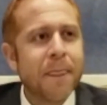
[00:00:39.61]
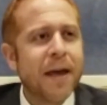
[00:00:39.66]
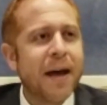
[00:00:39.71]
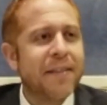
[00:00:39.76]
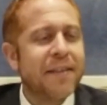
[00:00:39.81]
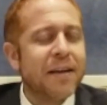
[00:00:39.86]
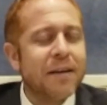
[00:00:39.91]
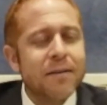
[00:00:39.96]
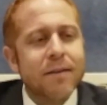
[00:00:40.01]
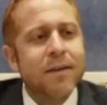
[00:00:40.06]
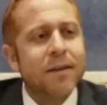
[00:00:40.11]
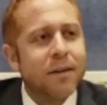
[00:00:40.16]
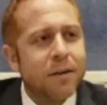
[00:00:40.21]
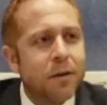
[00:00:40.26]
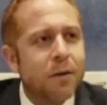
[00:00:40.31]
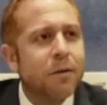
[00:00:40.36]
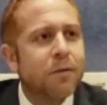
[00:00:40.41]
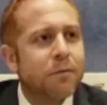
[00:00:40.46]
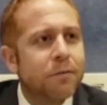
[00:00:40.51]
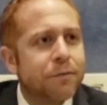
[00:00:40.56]
and then
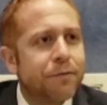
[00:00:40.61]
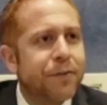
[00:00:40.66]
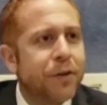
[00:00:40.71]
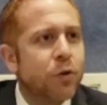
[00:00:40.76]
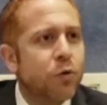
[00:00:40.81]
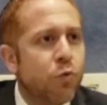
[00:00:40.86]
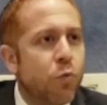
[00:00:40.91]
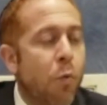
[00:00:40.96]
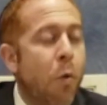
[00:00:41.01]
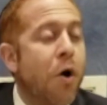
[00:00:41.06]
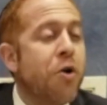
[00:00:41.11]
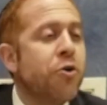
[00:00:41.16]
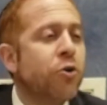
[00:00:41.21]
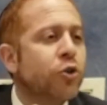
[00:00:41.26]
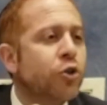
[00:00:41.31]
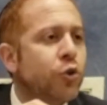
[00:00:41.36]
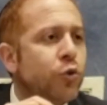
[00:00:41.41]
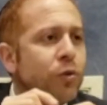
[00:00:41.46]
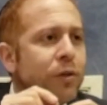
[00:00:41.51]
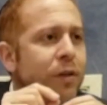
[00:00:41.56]
a few, 1 or
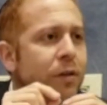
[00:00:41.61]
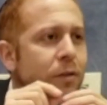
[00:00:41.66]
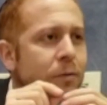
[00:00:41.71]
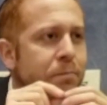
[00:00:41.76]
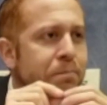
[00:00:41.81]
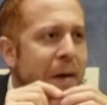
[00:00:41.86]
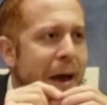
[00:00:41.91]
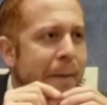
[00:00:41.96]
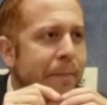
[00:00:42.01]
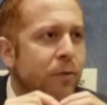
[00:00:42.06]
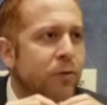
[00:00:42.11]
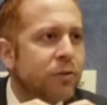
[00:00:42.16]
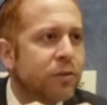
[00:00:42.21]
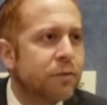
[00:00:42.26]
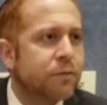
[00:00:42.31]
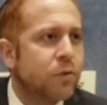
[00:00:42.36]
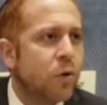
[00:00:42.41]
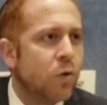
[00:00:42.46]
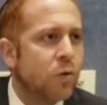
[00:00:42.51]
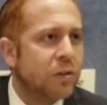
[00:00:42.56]
2 little pebbles
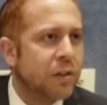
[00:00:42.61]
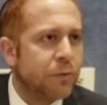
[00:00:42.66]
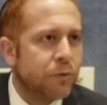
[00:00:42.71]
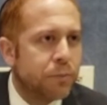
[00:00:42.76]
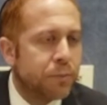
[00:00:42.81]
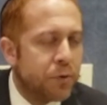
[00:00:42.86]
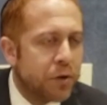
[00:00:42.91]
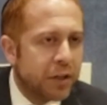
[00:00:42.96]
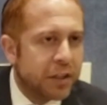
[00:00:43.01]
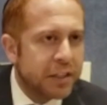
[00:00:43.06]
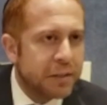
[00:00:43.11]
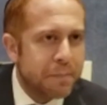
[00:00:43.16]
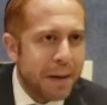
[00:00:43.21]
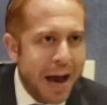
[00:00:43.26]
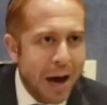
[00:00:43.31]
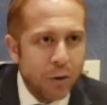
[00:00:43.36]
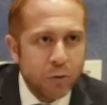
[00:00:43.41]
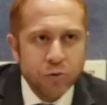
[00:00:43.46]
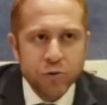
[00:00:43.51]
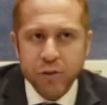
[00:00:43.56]
of gold he would put in his
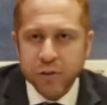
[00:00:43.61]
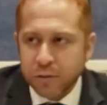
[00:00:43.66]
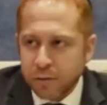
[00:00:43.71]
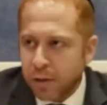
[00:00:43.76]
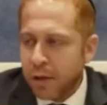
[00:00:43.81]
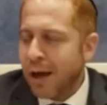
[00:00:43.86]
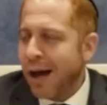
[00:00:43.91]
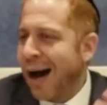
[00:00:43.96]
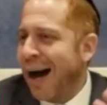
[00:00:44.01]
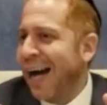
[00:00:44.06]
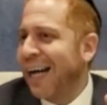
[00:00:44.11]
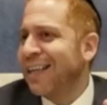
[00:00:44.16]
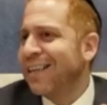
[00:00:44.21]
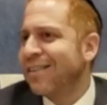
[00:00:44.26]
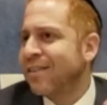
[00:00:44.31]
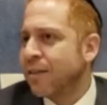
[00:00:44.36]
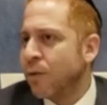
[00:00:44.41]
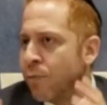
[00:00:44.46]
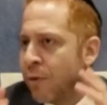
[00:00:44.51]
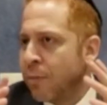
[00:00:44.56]
pouch and hide
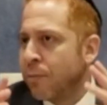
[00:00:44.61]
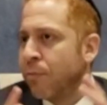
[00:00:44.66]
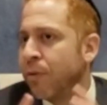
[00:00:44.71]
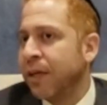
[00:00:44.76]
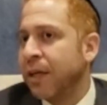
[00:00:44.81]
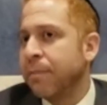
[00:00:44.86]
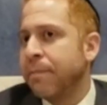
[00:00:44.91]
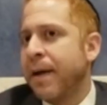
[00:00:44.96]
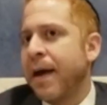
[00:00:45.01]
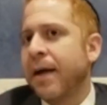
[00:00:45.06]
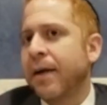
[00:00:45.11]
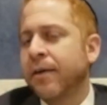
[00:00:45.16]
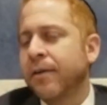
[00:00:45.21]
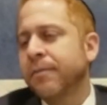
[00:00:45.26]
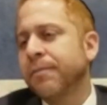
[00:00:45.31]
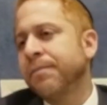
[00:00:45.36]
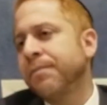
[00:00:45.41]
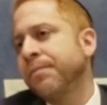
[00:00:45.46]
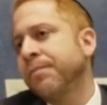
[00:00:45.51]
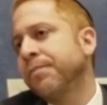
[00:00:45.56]
it somewhere and bring it back.
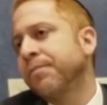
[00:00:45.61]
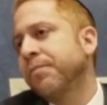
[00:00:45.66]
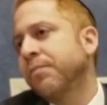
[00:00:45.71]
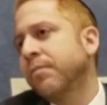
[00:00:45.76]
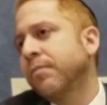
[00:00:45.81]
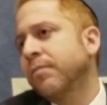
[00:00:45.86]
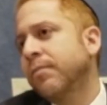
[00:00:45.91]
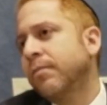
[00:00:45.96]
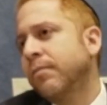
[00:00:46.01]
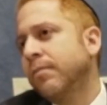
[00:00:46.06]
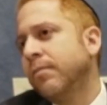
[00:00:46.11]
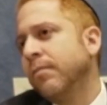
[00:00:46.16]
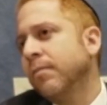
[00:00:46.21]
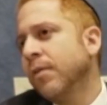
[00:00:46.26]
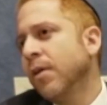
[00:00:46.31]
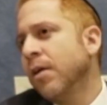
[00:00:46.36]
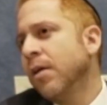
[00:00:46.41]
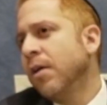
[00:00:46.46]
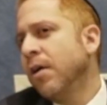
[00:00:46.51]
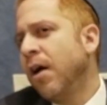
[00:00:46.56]

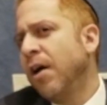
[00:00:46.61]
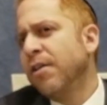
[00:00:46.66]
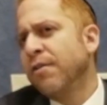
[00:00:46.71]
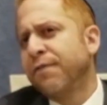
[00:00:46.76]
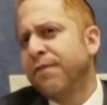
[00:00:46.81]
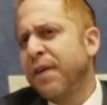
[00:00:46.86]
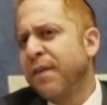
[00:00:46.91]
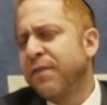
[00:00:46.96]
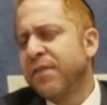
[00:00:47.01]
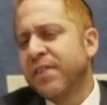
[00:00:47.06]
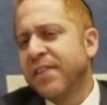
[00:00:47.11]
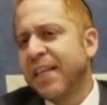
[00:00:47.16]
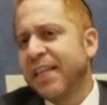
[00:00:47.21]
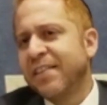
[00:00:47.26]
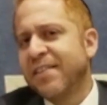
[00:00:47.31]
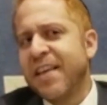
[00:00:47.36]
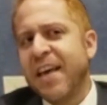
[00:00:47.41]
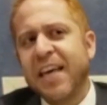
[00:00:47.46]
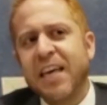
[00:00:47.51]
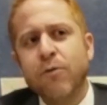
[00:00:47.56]
On the 5th,
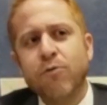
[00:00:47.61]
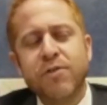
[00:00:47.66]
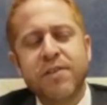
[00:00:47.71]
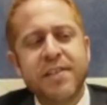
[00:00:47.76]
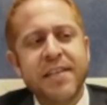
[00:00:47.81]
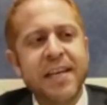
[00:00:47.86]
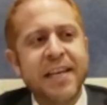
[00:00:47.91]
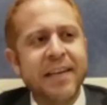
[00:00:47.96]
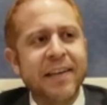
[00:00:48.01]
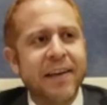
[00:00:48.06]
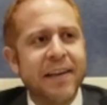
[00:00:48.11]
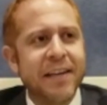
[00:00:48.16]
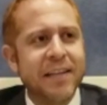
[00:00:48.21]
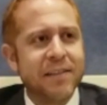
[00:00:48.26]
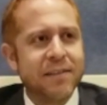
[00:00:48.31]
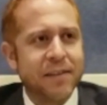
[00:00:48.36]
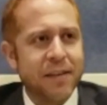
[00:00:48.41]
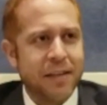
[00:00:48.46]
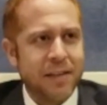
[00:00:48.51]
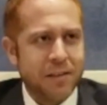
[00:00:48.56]
6th day he was sitting in
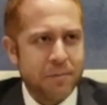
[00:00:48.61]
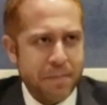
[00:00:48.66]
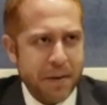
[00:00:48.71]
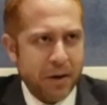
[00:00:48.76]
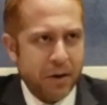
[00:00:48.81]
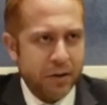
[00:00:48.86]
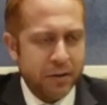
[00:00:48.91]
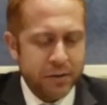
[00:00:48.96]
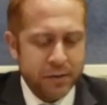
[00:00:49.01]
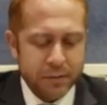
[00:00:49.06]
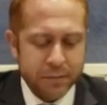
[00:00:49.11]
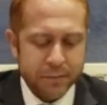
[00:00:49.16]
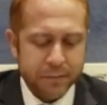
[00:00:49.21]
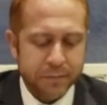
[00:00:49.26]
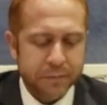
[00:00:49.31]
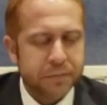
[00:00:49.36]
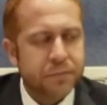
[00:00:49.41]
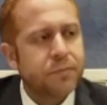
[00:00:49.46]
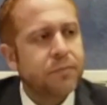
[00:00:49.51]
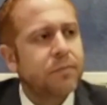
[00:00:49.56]
his barracks
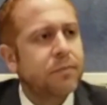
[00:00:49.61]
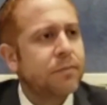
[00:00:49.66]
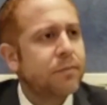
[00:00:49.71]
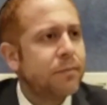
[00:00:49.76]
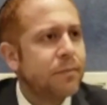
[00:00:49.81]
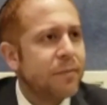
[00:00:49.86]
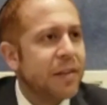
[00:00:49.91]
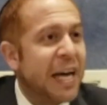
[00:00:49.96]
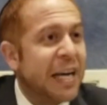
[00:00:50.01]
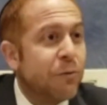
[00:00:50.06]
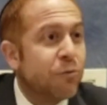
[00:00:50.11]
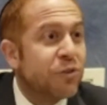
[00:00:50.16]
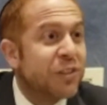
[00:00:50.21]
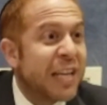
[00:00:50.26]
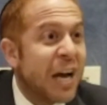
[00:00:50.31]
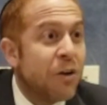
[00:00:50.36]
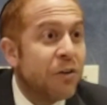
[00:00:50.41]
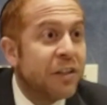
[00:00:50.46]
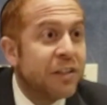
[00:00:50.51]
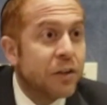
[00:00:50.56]
and he was
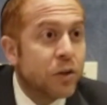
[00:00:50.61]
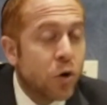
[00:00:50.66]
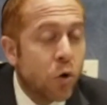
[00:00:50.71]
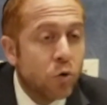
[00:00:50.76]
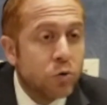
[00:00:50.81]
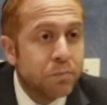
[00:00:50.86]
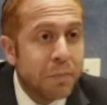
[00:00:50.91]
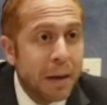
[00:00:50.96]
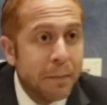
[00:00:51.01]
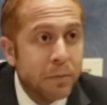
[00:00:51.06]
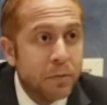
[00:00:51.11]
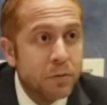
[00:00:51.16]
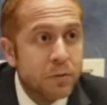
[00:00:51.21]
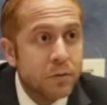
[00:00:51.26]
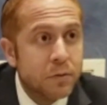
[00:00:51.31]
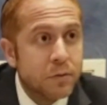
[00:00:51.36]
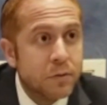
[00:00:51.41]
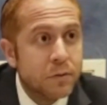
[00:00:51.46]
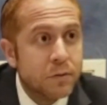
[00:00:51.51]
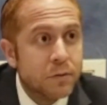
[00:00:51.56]
counting the gold pebbles.
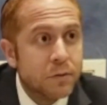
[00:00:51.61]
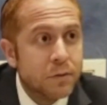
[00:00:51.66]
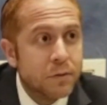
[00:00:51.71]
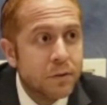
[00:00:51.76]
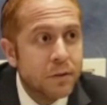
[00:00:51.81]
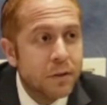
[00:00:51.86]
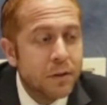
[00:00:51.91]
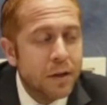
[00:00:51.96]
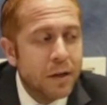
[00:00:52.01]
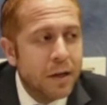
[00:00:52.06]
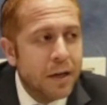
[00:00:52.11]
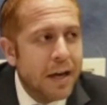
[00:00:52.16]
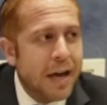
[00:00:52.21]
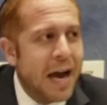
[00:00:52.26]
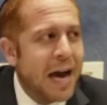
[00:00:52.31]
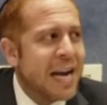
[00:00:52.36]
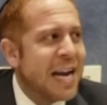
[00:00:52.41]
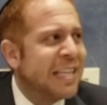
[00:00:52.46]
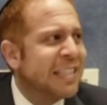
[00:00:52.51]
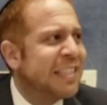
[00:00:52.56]

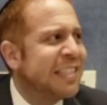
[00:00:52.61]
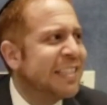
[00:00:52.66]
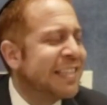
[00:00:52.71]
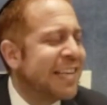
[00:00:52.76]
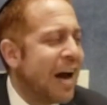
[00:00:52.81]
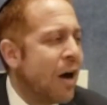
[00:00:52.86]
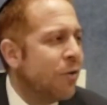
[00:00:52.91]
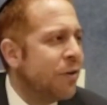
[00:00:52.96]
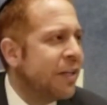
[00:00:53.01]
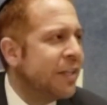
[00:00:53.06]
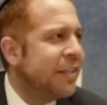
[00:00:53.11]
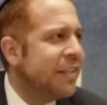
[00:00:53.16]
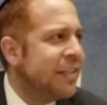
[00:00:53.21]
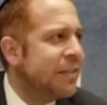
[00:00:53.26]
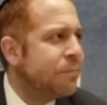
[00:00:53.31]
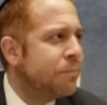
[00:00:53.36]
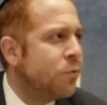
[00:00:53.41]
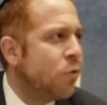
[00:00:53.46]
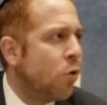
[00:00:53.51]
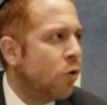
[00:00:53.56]
And as he's counting these
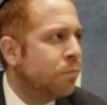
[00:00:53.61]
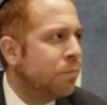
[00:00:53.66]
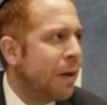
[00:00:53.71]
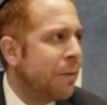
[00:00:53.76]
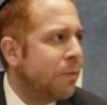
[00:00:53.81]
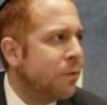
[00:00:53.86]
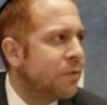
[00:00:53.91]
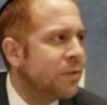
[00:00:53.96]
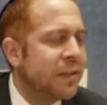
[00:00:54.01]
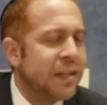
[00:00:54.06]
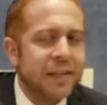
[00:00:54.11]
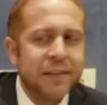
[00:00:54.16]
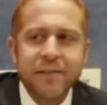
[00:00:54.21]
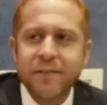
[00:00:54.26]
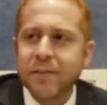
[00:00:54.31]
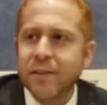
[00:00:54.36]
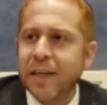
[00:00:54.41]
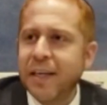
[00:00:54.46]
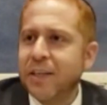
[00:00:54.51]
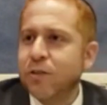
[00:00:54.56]
gold pebbles, his